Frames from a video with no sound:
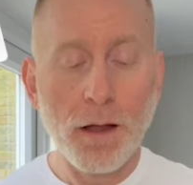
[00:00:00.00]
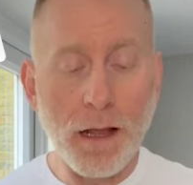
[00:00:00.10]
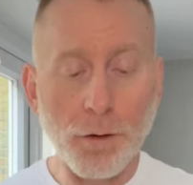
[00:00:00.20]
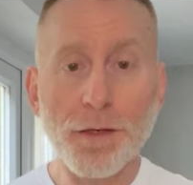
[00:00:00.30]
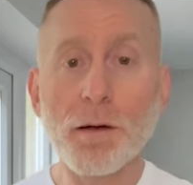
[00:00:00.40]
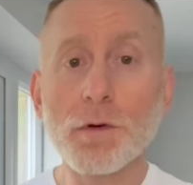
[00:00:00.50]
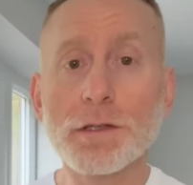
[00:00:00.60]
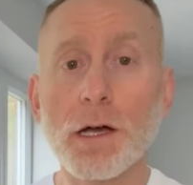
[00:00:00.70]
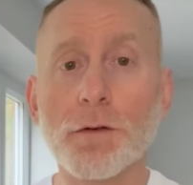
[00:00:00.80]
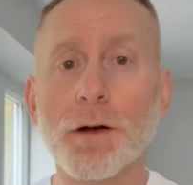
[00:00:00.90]
Now the
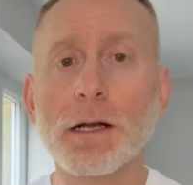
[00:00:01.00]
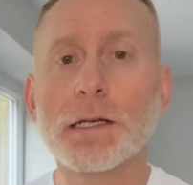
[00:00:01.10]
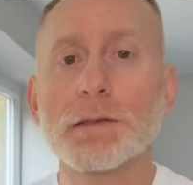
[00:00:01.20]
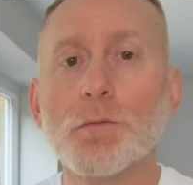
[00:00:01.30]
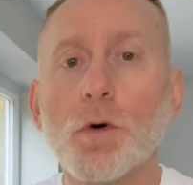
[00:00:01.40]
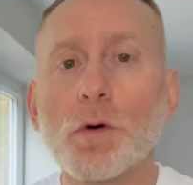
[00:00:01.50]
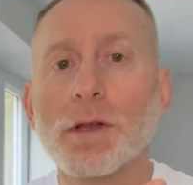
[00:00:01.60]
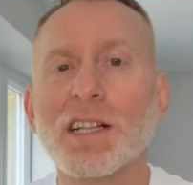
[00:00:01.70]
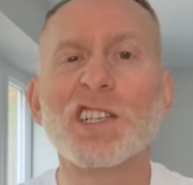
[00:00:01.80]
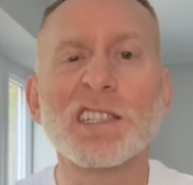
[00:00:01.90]
thermoserver is more
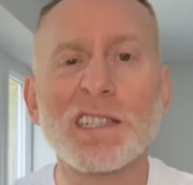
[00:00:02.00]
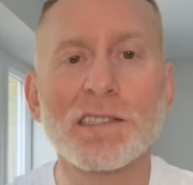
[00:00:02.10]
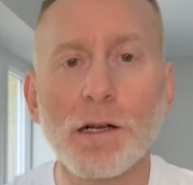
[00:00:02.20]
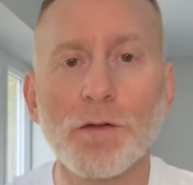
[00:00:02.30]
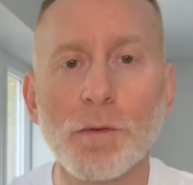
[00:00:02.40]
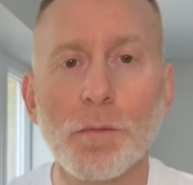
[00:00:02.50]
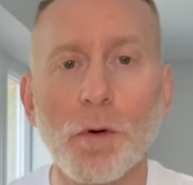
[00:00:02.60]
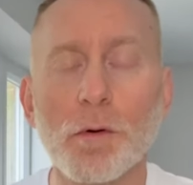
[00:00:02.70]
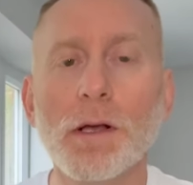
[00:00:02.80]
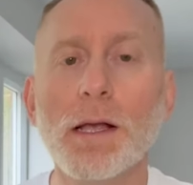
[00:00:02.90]
than just a serving
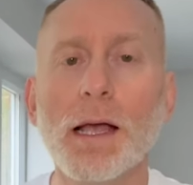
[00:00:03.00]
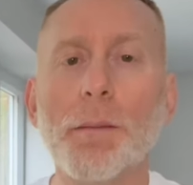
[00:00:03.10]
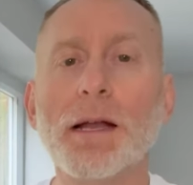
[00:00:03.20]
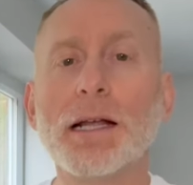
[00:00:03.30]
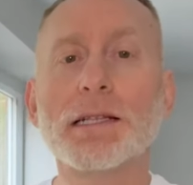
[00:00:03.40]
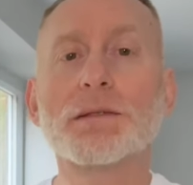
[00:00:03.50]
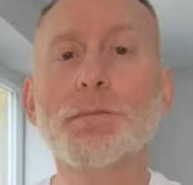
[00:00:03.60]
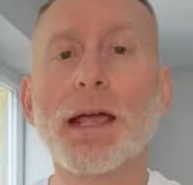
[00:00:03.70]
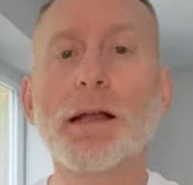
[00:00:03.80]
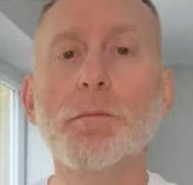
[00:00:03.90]
bowl. I mean, its
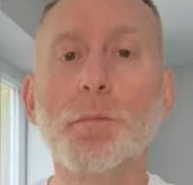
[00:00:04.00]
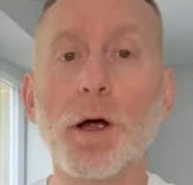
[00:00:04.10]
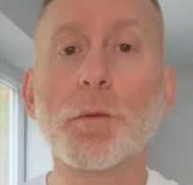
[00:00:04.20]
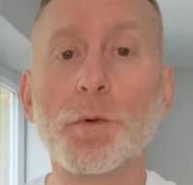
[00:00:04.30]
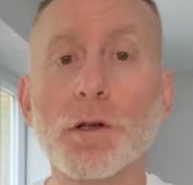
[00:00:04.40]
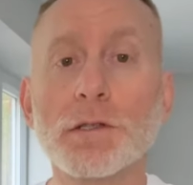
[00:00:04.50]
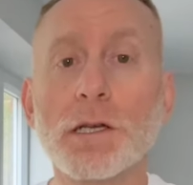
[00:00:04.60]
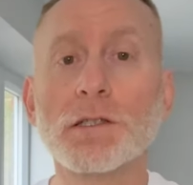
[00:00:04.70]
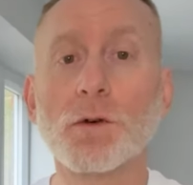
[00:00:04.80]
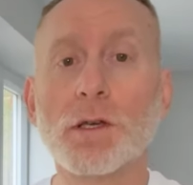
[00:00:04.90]
main purpose
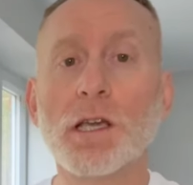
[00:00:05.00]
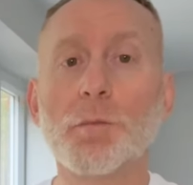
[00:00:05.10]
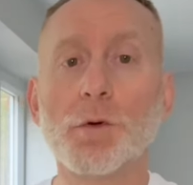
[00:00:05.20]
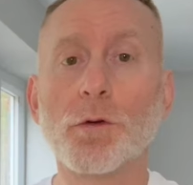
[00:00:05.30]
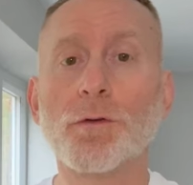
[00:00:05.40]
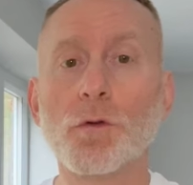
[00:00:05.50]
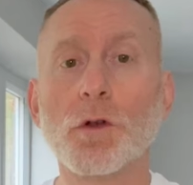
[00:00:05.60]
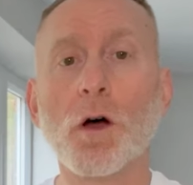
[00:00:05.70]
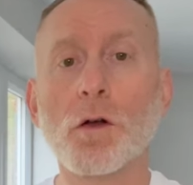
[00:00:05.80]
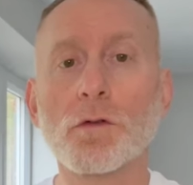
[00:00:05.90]
is to keep your food
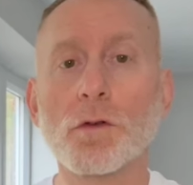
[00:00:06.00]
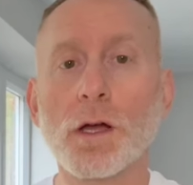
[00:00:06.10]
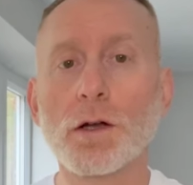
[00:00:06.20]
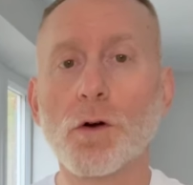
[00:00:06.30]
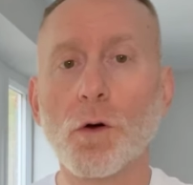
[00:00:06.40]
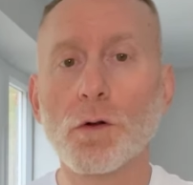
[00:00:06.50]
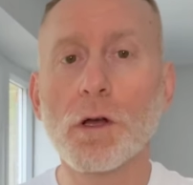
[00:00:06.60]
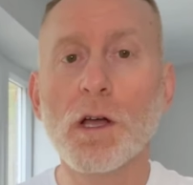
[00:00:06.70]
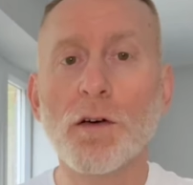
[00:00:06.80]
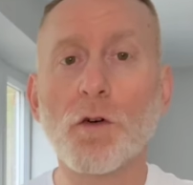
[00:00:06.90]
hot and cold
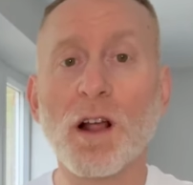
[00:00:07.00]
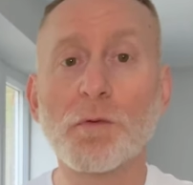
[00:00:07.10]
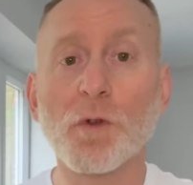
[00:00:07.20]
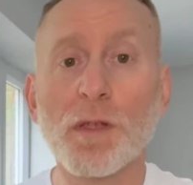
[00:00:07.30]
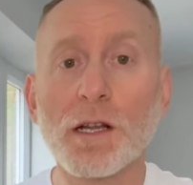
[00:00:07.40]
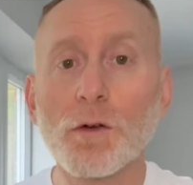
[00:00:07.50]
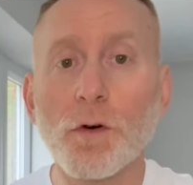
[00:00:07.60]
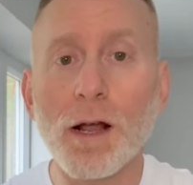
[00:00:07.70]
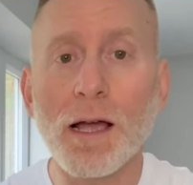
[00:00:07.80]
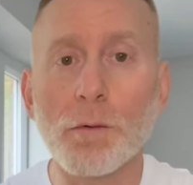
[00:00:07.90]
for up to 3 to
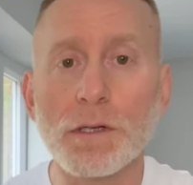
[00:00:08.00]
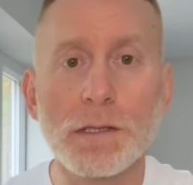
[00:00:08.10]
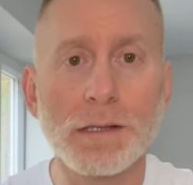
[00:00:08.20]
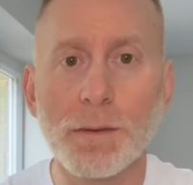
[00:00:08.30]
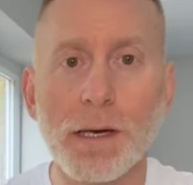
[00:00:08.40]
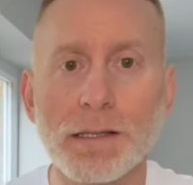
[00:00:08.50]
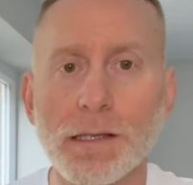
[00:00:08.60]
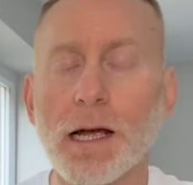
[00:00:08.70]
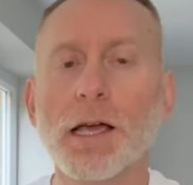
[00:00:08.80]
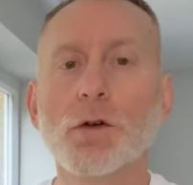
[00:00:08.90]
4 hours. It's
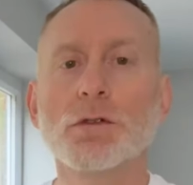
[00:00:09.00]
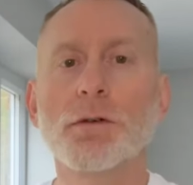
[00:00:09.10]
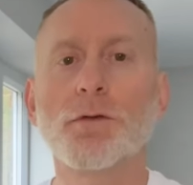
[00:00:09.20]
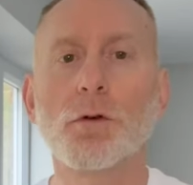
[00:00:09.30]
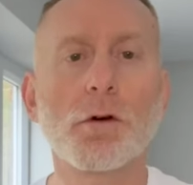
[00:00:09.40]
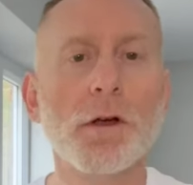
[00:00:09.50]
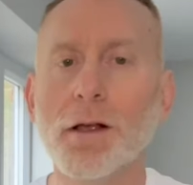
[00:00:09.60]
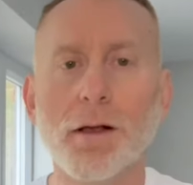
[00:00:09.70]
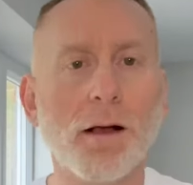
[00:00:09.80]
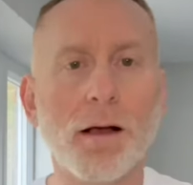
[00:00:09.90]
amazing. I use it for
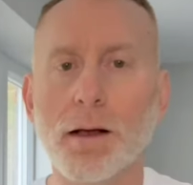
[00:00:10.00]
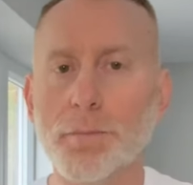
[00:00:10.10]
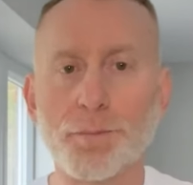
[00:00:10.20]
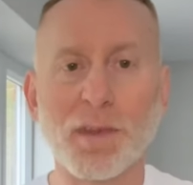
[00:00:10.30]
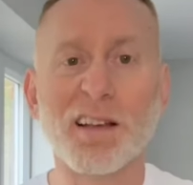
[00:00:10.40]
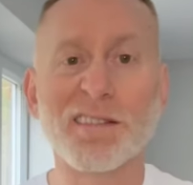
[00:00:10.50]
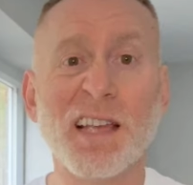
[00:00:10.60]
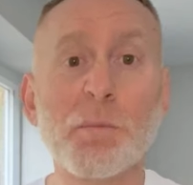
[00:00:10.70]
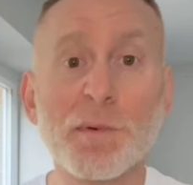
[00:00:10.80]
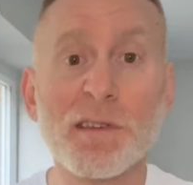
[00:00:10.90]

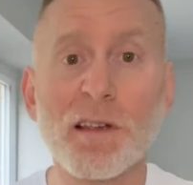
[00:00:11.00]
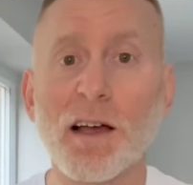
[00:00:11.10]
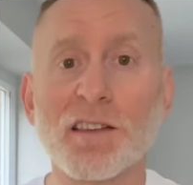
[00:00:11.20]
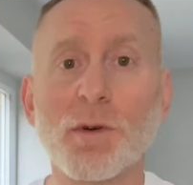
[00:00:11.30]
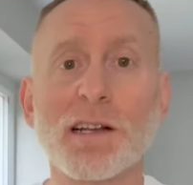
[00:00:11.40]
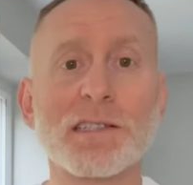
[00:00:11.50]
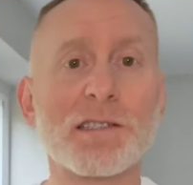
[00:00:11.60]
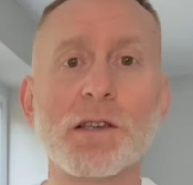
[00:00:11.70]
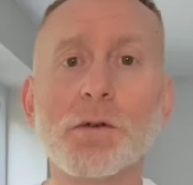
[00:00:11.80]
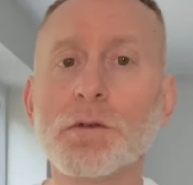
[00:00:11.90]
dips as well as
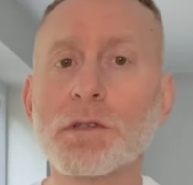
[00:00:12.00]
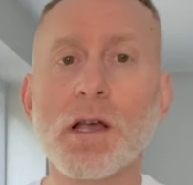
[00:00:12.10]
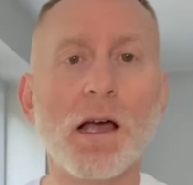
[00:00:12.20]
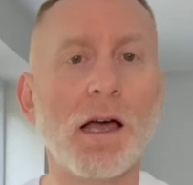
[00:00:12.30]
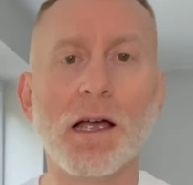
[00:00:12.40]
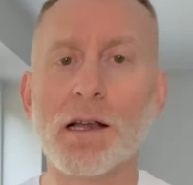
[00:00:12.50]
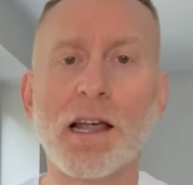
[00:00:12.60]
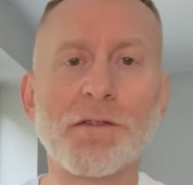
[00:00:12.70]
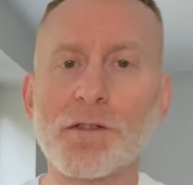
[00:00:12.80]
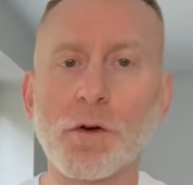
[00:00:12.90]
stews,
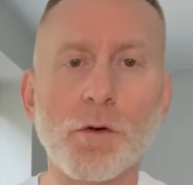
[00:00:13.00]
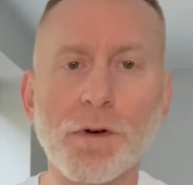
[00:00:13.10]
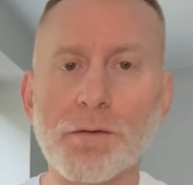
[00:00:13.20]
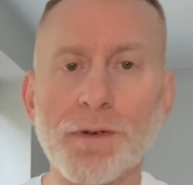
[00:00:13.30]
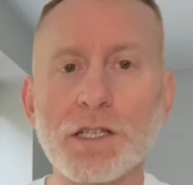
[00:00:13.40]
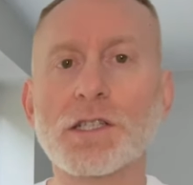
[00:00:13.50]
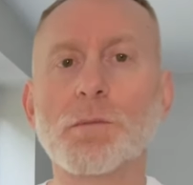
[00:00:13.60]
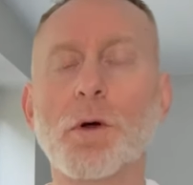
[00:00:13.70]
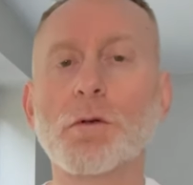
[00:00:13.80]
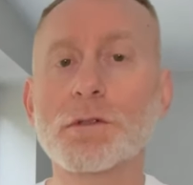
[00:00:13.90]
leftover
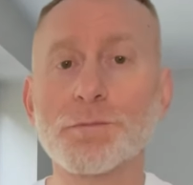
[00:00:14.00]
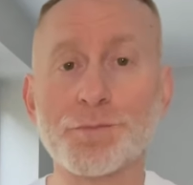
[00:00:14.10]
vegetables,